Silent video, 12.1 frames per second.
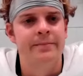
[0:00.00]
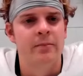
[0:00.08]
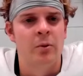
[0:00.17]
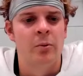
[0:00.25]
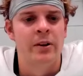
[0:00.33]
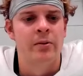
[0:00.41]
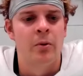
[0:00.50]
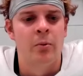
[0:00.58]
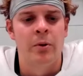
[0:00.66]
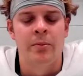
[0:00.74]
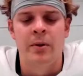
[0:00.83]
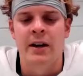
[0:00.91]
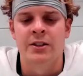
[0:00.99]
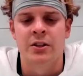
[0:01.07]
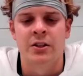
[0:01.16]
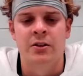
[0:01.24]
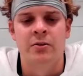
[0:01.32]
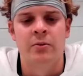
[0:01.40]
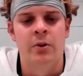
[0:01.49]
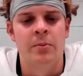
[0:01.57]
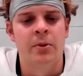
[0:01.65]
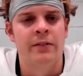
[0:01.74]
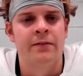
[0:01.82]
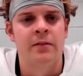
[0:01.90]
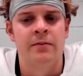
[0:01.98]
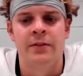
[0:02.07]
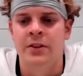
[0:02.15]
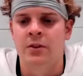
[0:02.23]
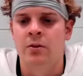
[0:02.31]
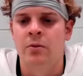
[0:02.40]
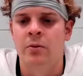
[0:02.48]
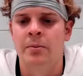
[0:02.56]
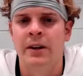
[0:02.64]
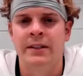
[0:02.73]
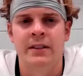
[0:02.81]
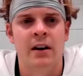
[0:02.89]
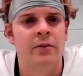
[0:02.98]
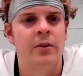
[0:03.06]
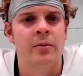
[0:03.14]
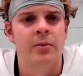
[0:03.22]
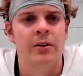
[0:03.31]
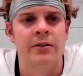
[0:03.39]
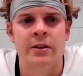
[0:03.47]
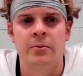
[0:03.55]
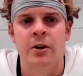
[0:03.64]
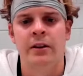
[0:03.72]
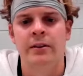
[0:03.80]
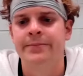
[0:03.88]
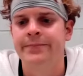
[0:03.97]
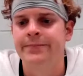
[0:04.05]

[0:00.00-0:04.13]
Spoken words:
When we execute and we play physical and we play tough, we can play with anybody.